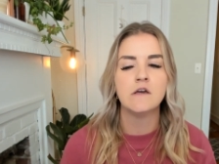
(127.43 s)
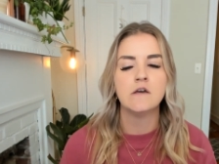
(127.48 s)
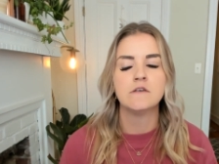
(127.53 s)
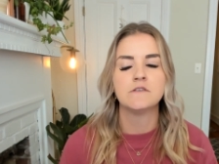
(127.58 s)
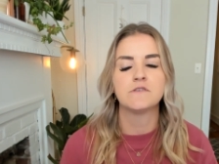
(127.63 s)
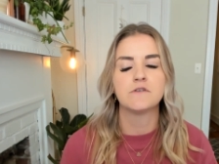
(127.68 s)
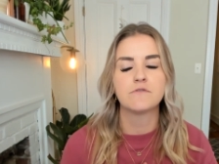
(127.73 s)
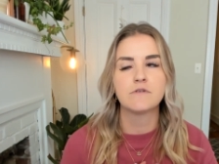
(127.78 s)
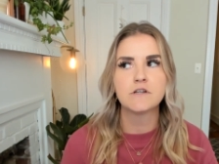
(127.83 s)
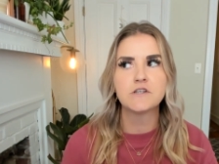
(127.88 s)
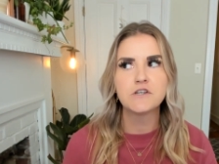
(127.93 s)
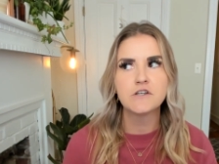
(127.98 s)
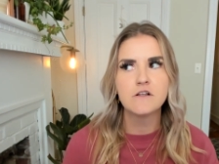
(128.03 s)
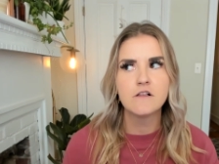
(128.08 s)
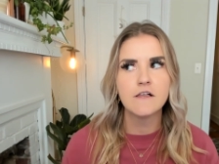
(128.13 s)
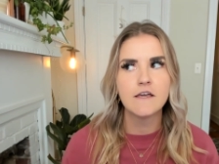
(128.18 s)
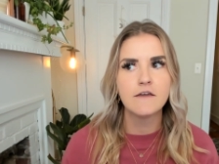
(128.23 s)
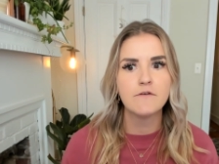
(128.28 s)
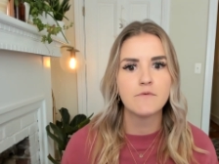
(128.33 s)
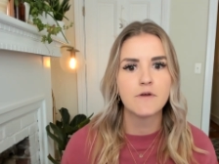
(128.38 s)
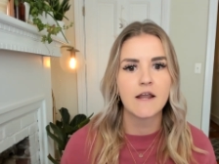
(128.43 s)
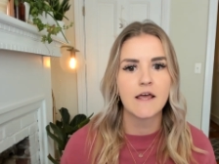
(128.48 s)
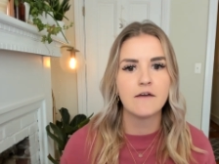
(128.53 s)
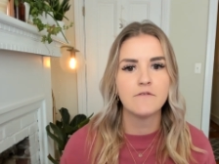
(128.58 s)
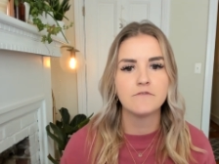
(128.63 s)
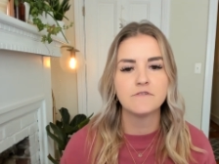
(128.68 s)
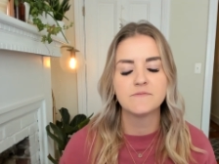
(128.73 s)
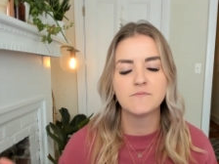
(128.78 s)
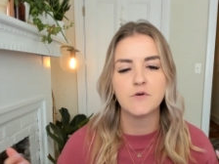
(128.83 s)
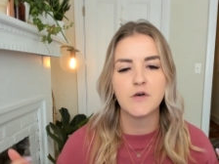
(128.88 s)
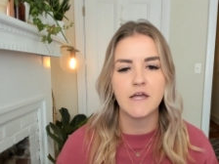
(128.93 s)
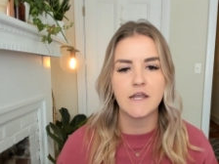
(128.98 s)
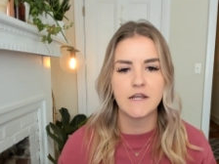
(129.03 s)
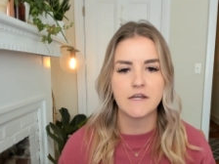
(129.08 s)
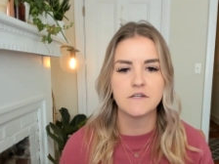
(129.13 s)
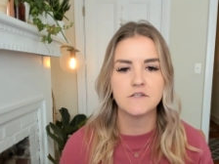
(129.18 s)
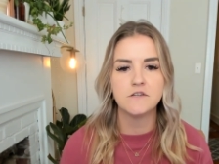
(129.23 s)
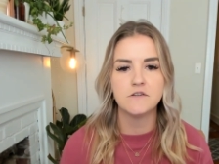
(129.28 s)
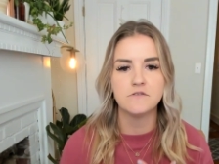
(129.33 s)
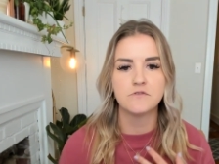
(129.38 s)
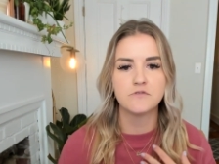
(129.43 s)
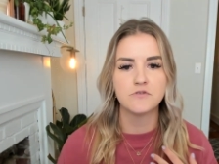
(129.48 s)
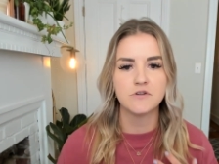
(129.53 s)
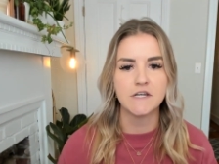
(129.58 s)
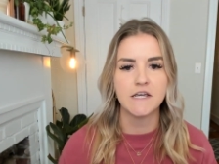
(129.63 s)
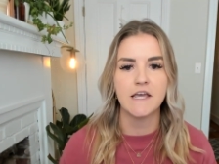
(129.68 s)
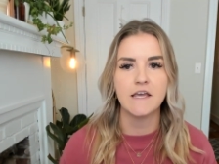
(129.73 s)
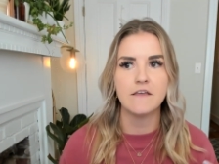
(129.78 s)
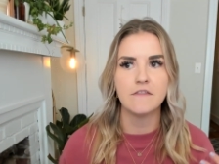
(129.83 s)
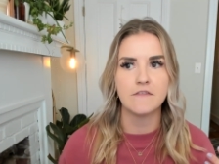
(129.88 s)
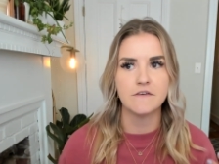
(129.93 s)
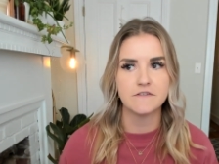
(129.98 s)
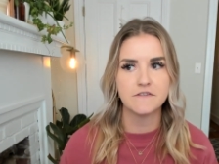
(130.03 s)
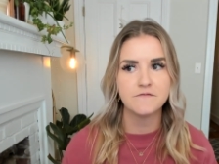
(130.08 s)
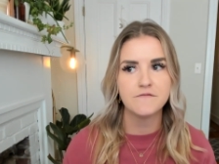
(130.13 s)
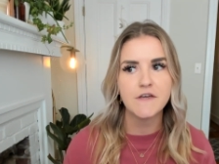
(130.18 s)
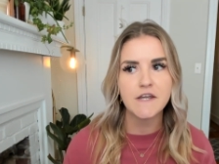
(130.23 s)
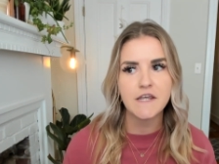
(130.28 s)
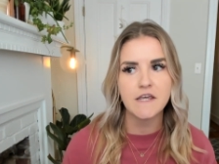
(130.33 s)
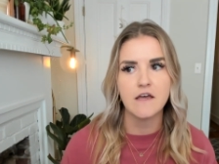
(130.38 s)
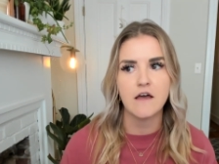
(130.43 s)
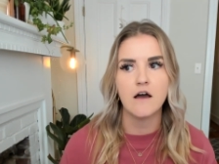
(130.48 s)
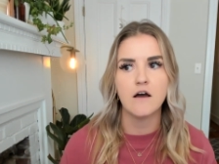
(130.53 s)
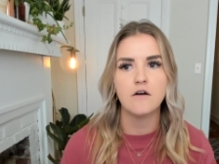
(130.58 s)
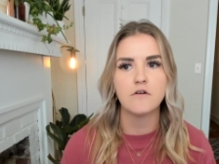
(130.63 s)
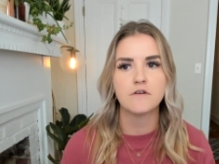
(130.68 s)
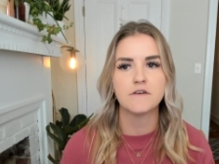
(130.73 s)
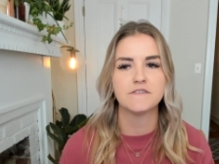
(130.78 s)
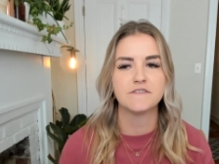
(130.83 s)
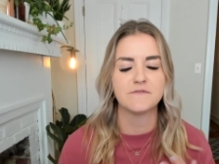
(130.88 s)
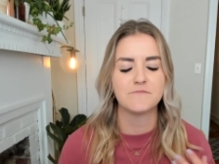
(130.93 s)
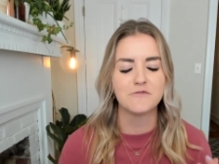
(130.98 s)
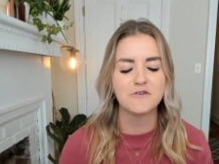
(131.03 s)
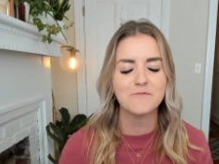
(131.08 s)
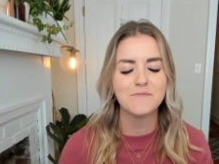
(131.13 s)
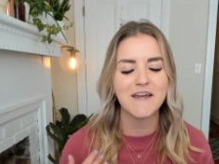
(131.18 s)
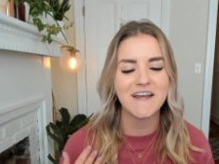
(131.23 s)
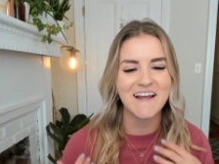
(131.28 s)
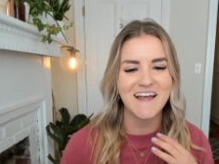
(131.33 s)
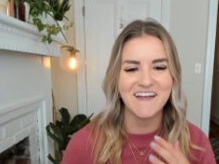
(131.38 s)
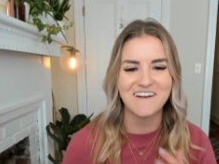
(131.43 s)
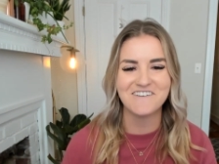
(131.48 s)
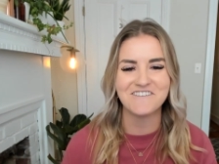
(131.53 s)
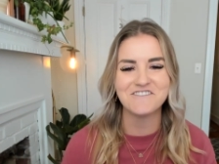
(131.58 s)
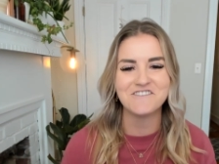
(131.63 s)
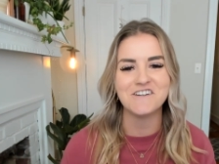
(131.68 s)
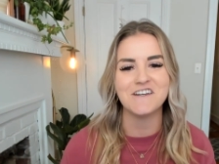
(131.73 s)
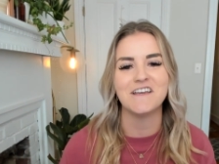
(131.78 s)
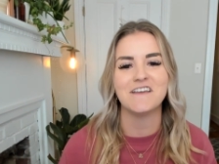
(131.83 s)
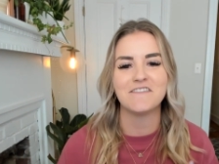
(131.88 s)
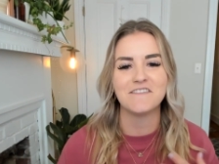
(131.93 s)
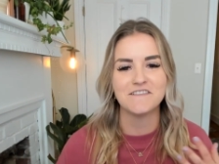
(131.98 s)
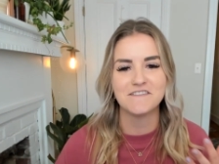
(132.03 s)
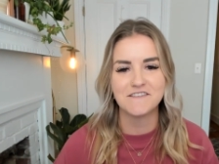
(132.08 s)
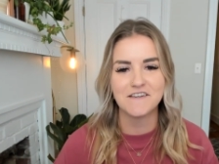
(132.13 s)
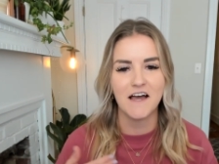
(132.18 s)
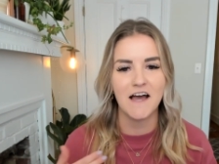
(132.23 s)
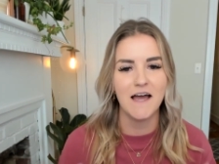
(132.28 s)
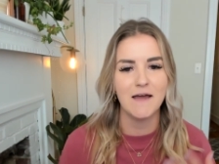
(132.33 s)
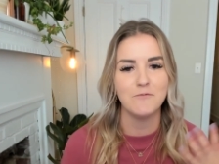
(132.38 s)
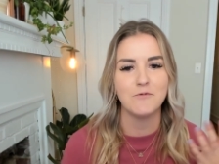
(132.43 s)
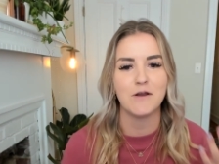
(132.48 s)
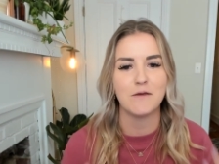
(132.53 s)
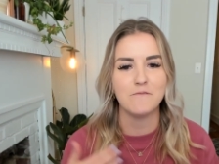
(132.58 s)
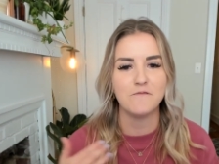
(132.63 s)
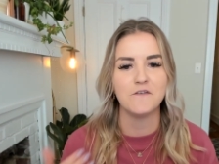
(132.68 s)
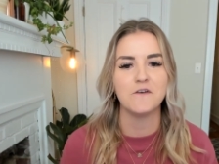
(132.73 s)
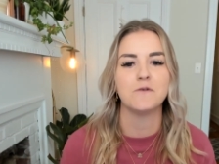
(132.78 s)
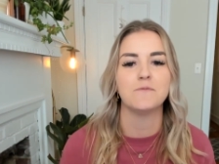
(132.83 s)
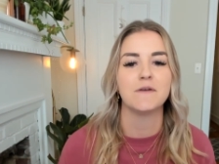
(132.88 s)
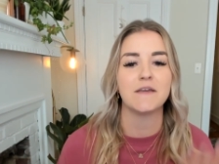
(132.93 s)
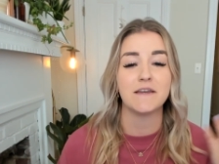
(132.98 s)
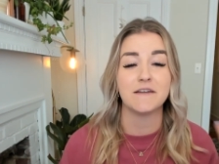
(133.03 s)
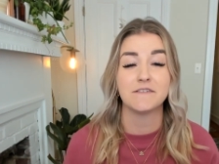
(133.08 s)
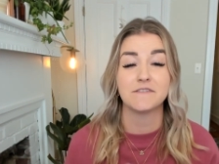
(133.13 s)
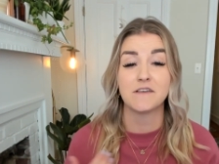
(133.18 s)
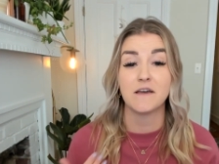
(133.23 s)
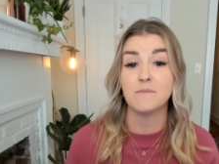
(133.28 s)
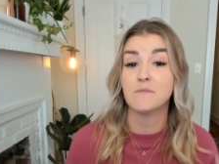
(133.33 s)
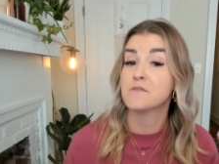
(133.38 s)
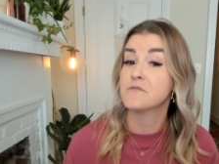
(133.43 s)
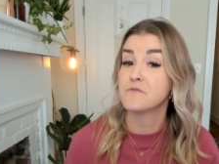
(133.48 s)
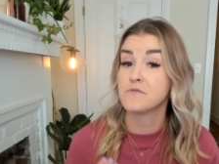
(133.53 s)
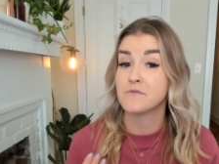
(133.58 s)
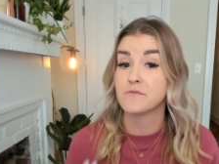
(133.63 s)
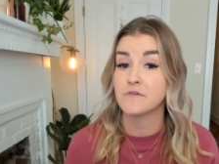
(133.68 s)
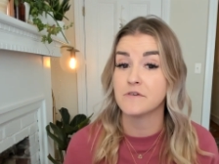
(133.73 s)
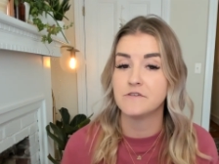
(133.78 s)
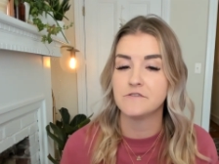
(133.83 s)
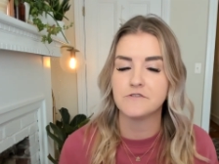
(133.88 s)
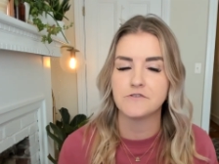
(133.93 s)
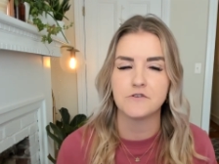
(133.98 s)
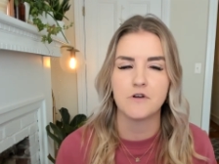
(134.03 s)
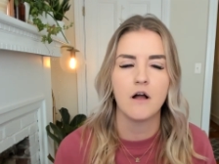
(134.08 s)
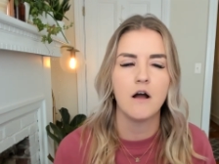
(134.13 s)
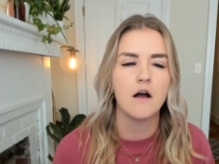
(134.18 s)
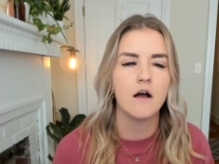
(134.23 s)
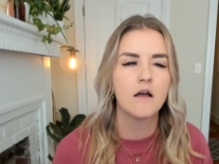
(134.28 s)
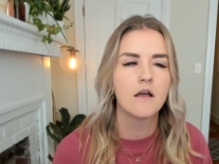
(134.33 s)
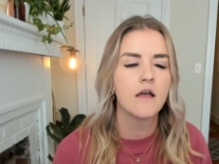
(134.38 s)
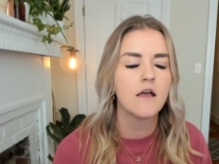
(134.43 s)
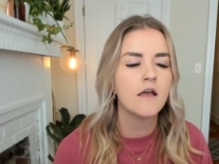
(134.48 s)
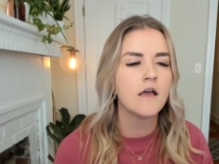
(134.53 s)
So, originally, when I was planning to create this video, because the mermaid energy at this time when I'm filming it is coming through really strong,